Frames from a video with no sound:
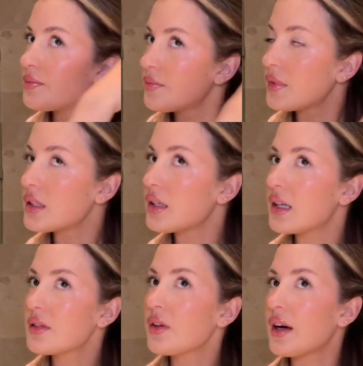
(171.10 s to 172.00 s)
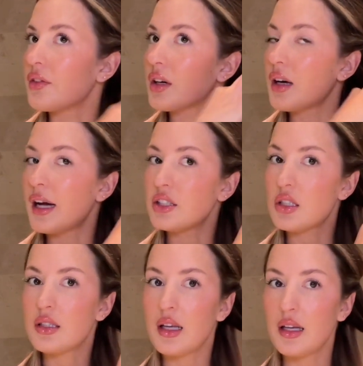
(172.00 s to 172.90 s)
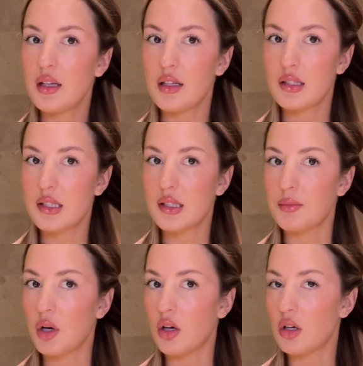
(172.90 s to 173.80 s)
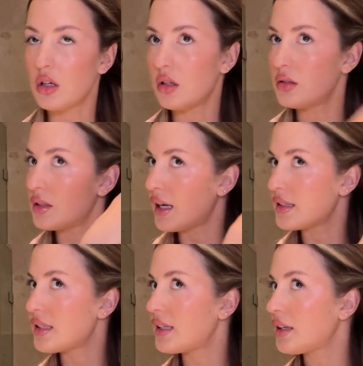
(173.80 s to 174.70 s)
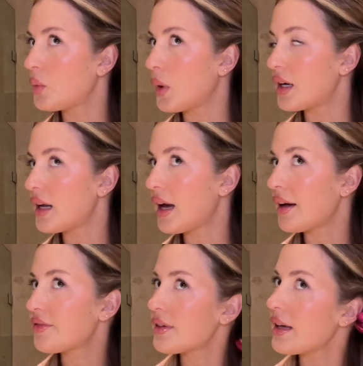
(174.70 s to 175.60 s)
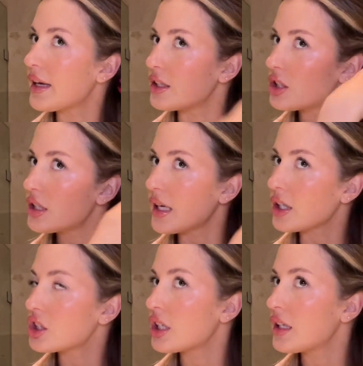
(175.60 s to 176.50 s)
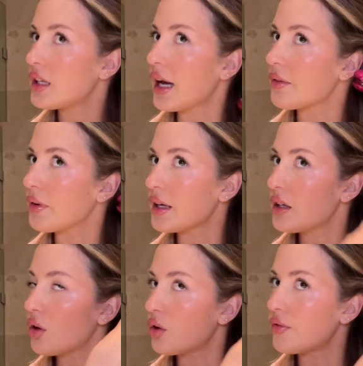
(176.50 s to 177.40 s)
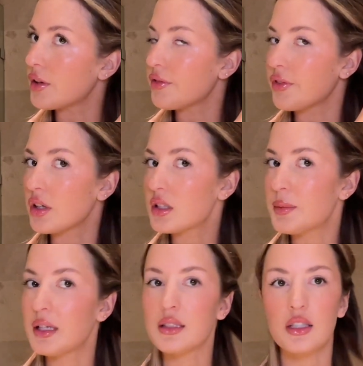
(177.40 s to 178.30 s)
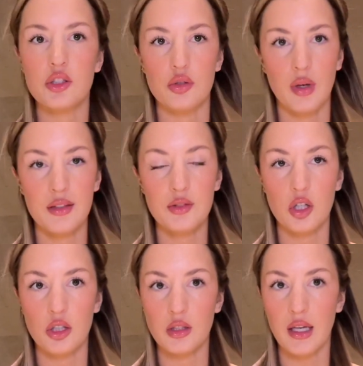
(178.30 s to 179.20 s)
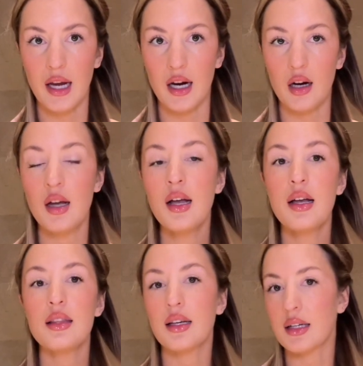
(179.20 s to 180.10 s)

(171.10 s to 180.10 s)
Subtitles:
these last forever. I just take a small, I'd say like 1.5 inch section. I run it over first because I do have curly hair that